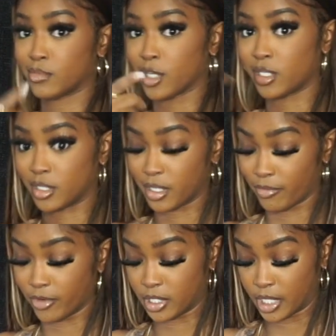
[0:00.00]
It's a tip
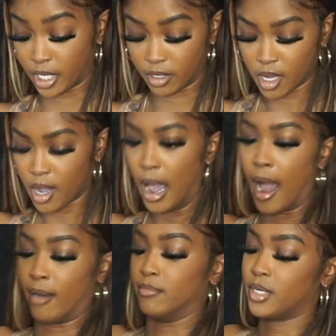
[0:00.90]
for today.
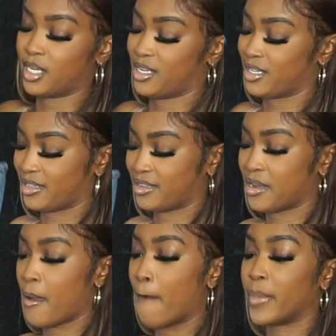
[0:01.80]
Um,
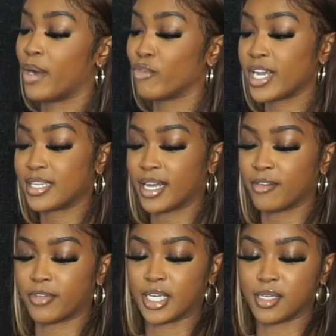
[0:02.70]
but I'm really excited
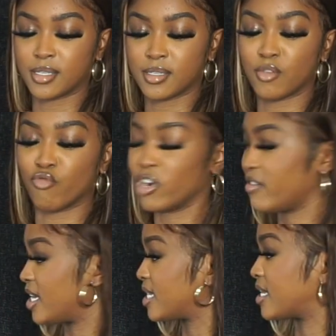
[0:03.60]
for these. really,
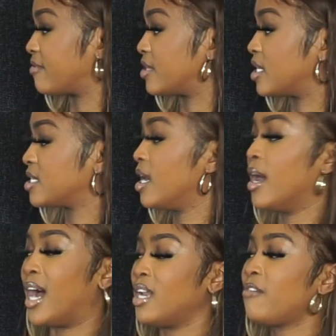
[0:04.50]
really excited for these.
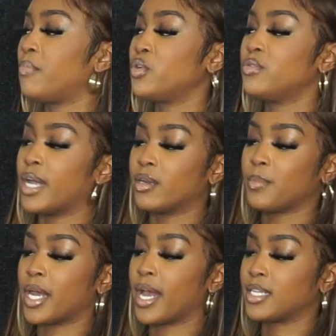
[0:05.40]
I love blue denim
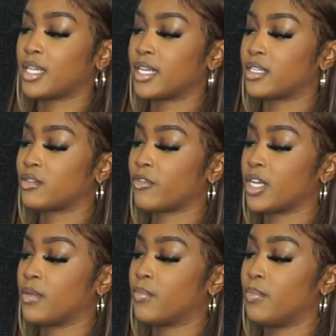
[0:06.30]
that has like this
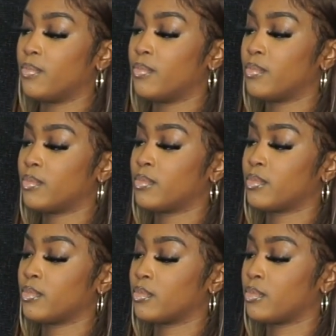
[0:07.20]
really
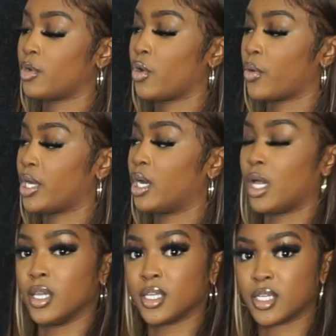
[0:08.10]
goldy
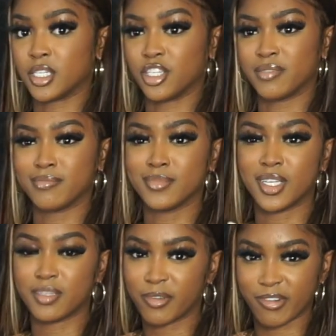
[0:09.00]
color stitching.
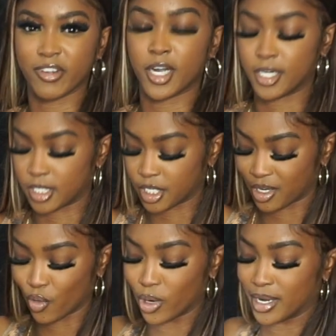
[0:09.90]
It's my favorite kind of stitching
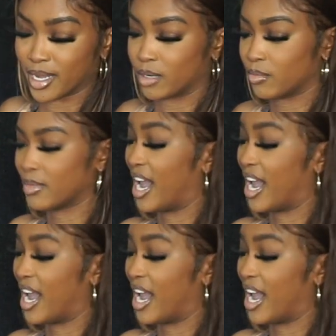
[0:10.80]
on denim.